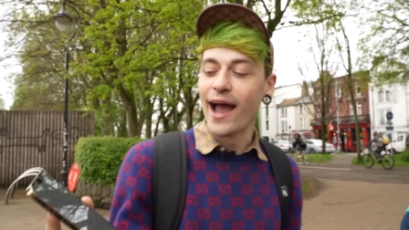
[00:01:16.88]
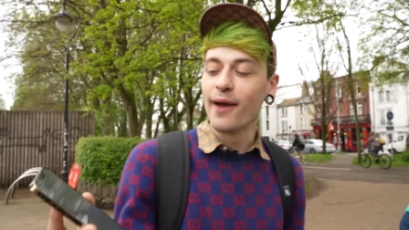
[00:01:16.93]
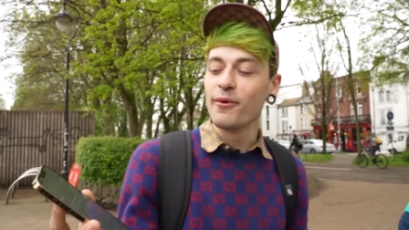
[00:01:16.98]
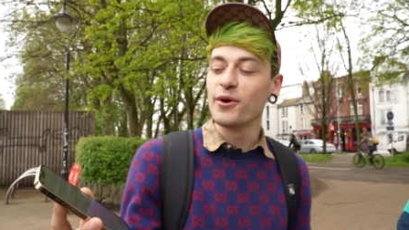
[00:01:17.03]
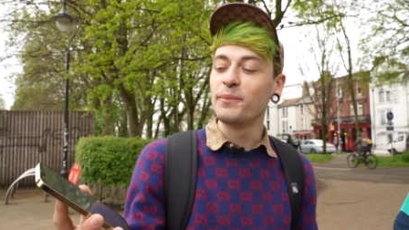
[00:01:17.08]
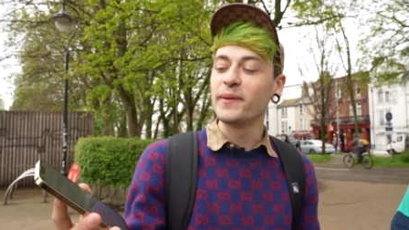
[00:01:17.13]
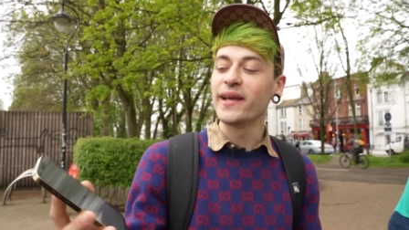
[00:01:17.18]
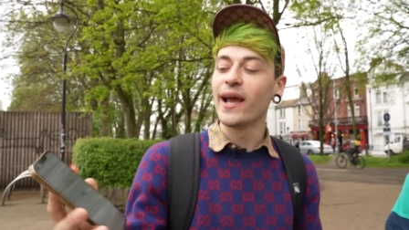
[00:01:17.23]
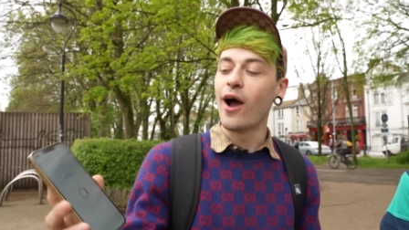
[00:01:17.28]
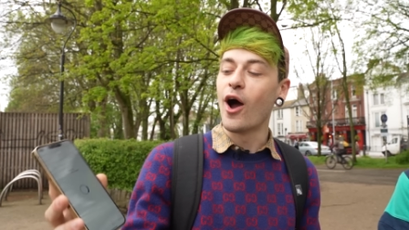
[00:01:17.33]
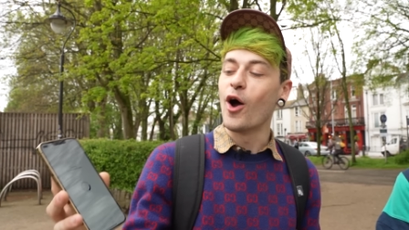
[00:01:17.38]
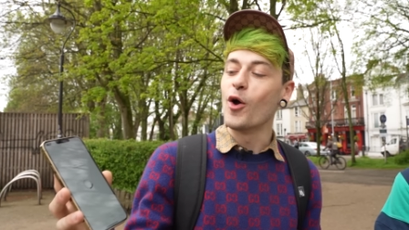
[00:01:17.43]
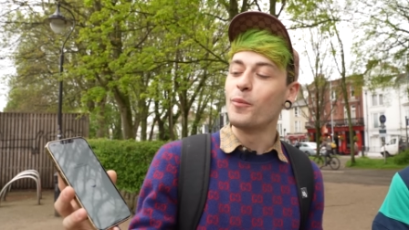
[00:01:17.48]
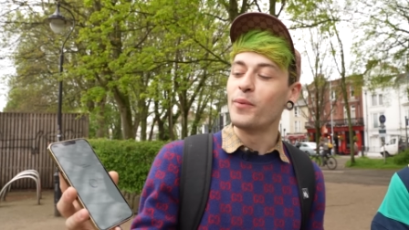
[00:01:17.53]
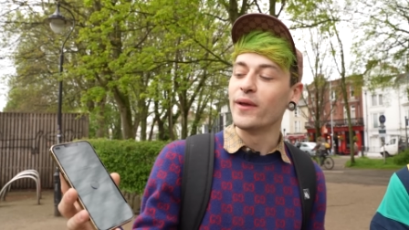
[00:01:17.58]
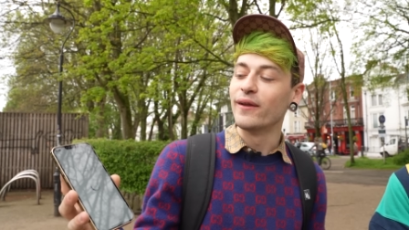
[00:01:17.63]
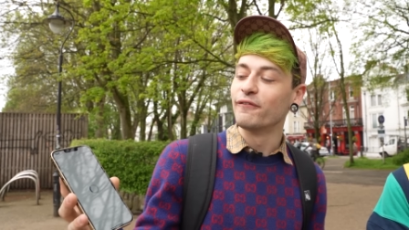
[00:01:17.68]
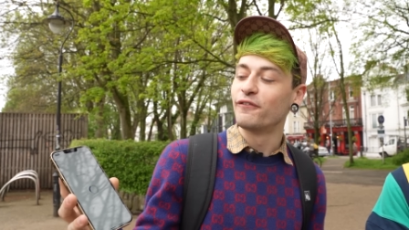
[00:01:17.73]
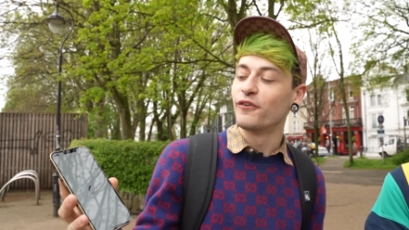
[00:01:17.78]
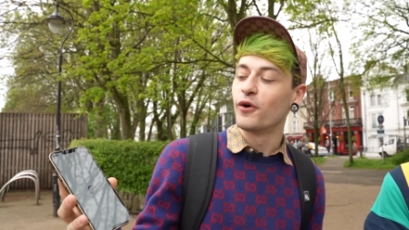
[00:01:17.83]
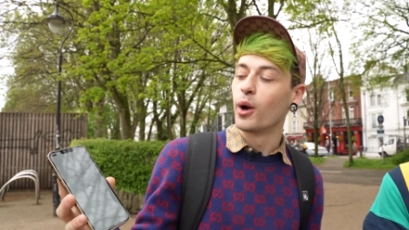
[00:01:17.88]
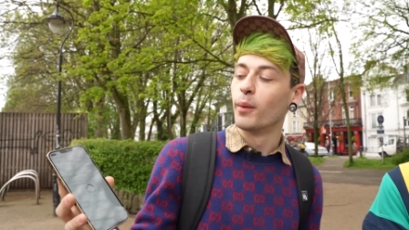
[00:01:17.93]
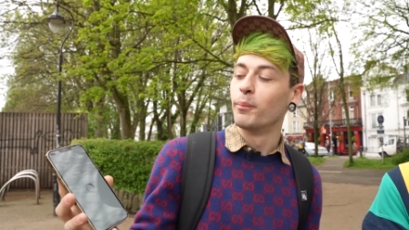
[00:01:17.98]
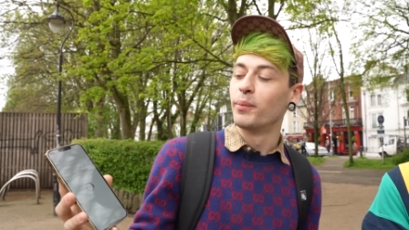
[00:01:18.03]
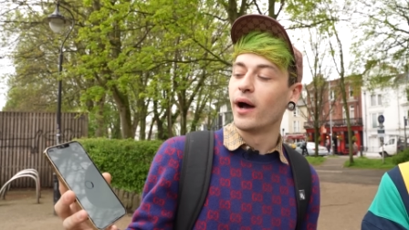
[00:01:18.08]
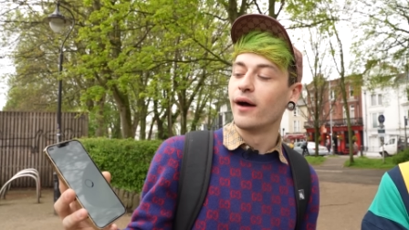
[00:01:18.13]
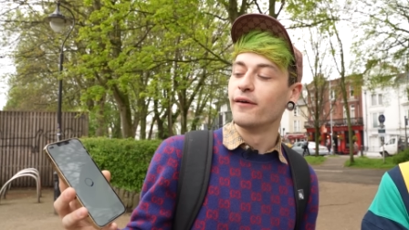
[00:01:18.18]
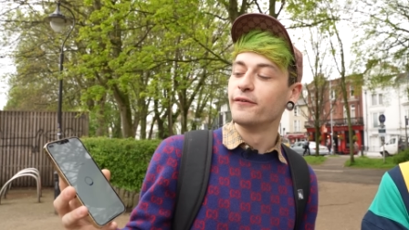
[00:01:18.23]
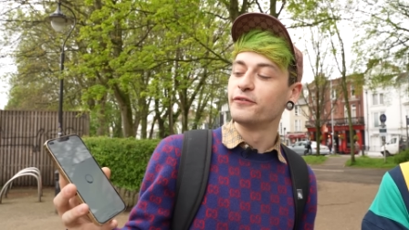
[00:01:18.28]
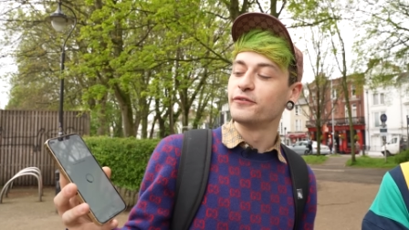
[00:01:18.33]
I would be hoping for
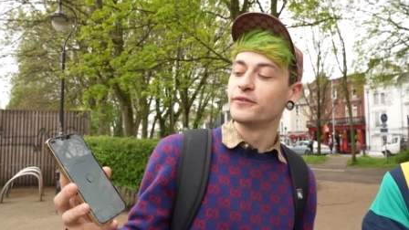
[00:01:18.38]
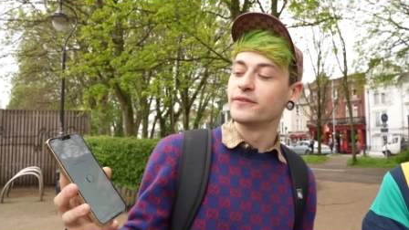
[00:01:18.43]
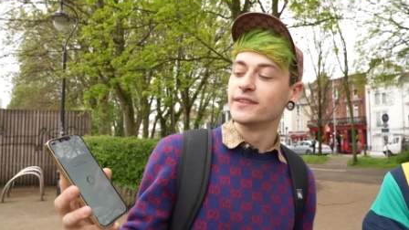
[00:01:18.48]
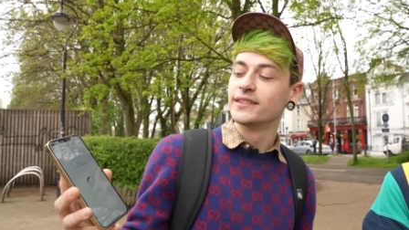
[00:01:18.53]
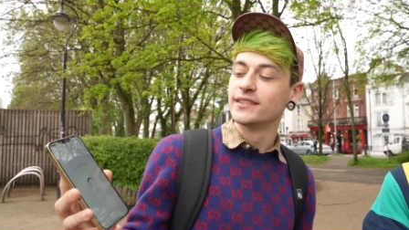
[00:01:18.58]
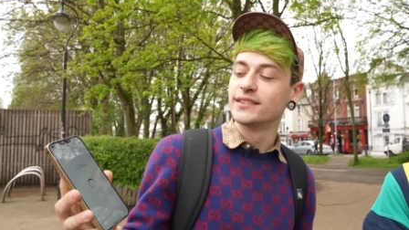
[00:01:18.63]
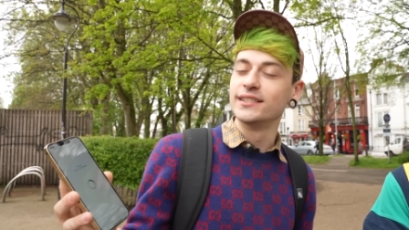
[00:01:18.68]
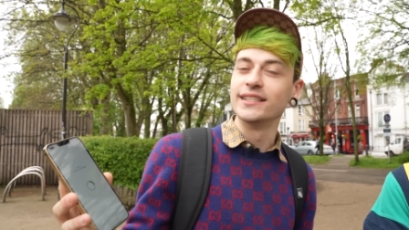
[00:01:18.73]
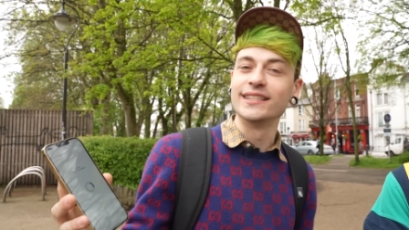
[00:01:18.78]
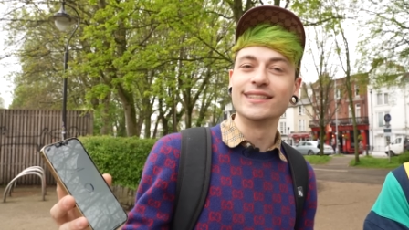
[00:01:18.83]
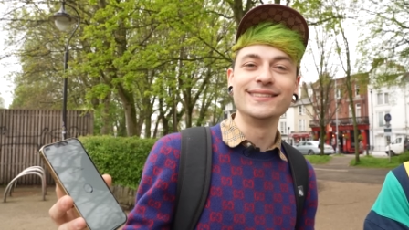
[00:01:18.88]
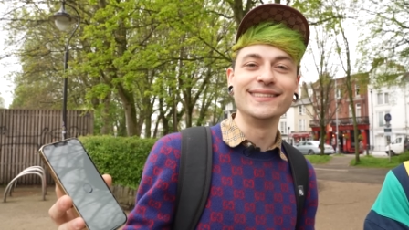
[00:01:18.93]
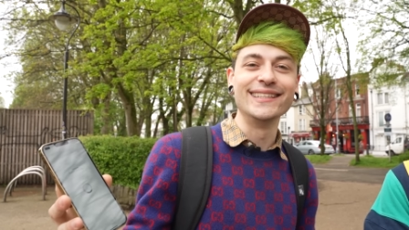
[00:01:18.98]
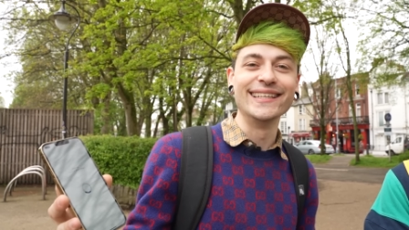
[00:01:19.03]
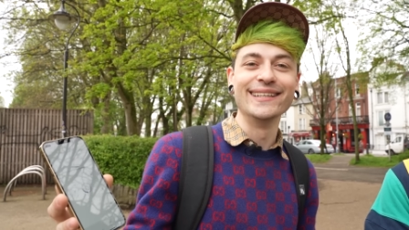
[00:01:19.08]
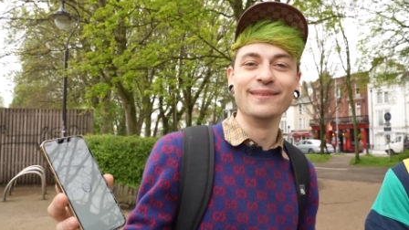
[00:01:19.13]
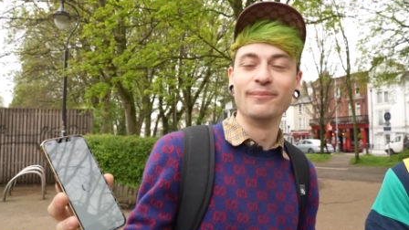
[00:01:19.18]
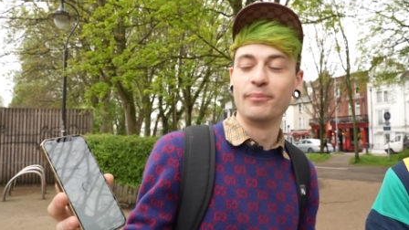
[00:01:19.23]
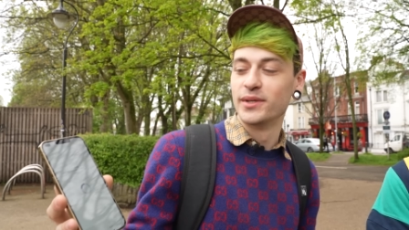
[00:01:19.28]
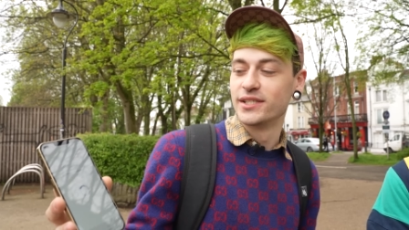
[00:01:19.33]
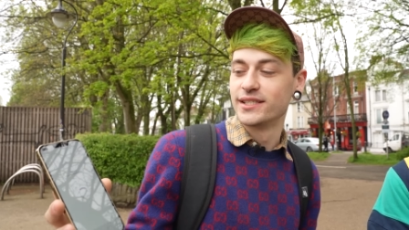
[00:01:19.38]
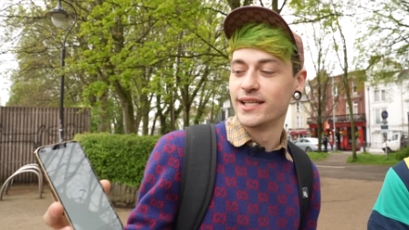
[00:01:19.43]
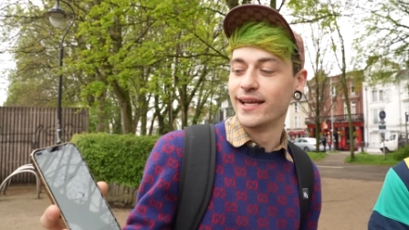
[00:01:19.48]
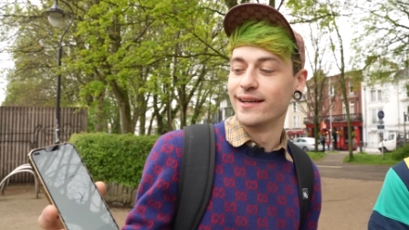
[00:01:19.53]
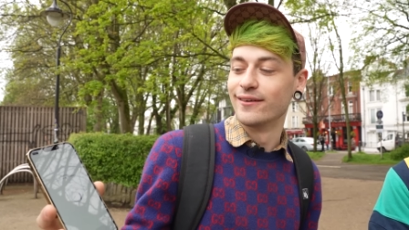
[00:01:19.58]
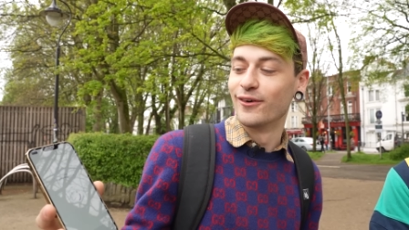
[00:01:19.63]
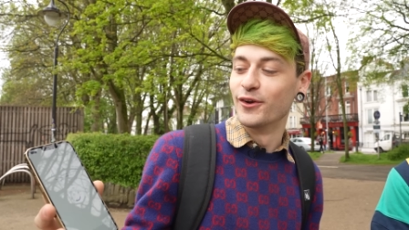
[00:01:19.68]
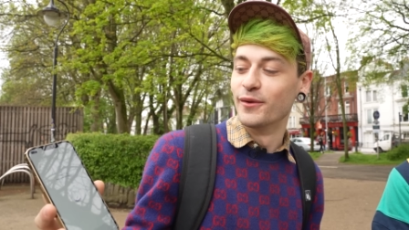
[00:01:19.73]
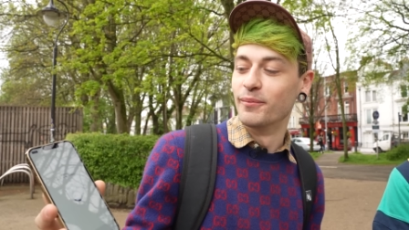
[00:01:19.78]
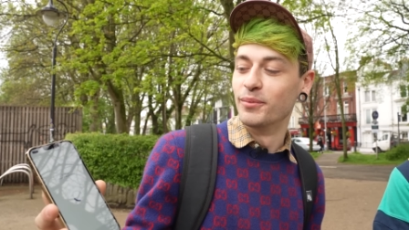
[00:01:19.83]
above sixteen
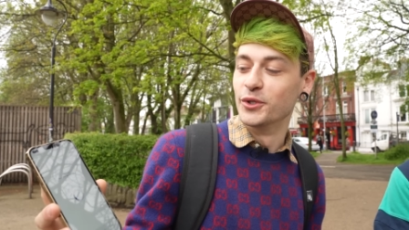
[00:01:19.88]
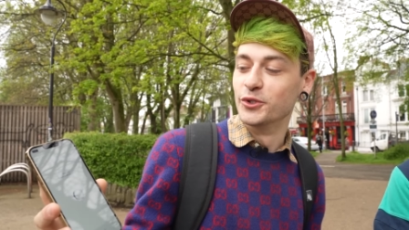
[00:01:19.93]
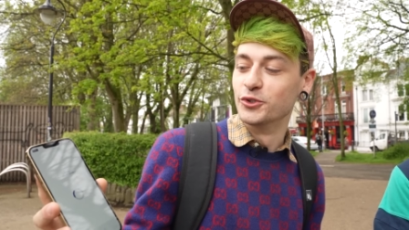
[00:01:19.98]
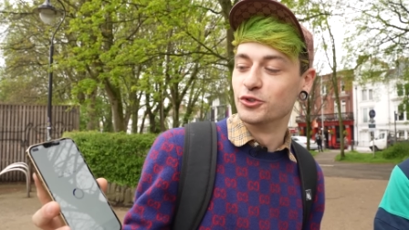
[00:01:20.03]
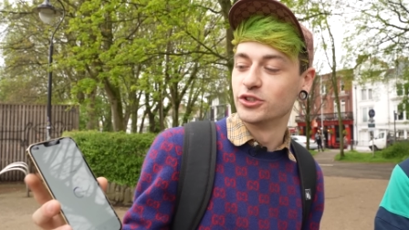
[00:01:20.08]
percent on a Blue